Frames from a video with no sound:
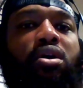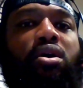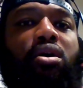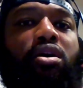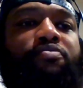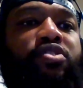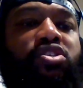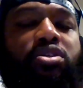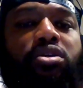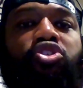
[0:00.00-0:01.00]
of this
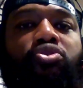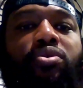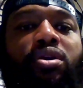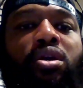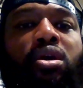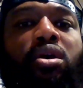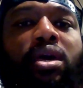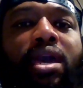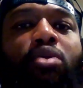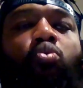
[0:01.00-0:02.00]
country
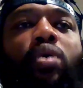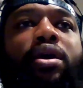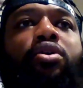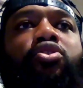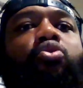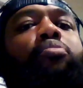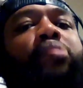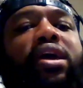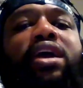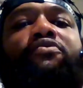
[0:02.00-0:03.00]
and where your
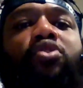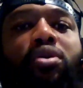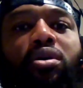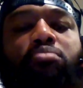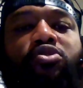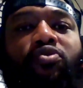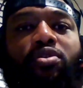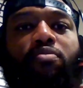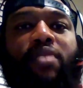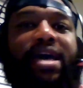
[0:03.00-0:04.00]
behavior comes
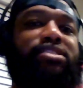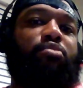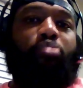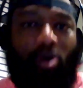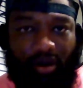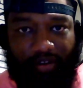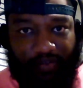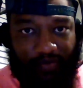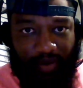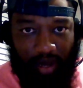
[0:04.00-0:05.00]
from as a part
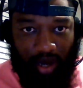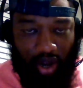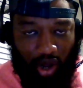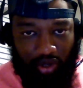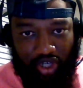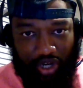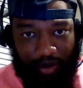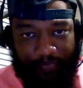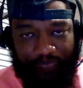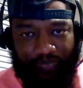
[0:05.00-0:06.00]
of a culture
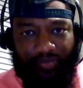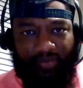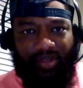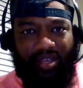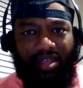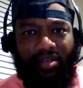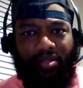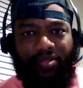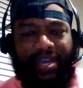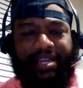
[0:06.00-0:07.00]

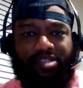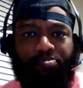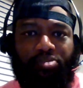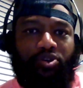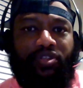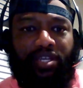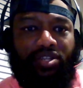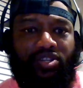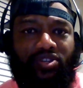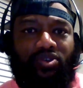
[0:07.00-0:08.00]
that is built
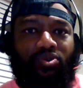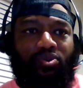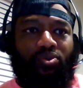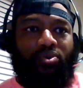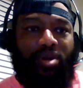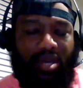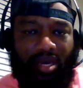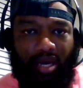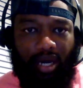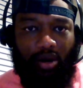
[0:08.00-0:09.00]
into,
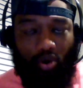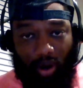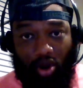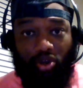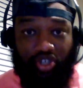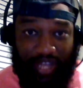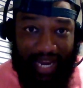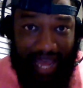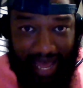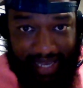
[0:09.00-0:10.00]
or a culture that
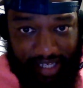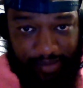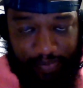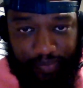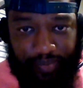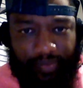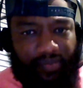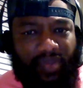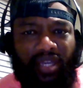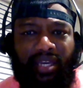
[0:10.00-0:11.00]
has
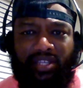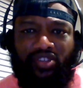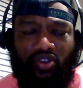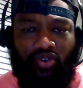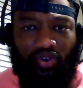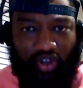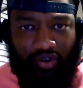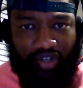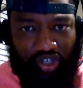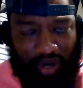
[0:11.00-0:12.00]
institutional
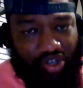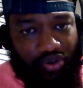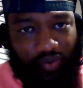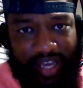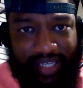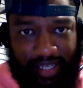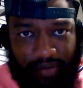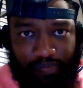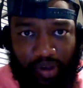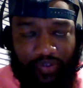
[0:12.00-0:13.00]
and structural
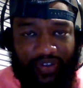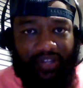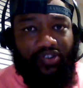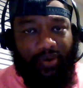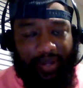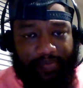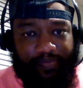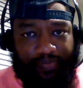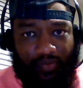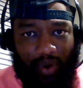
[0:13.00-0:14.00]
racism built into it,
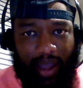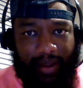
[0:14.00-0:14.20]
right?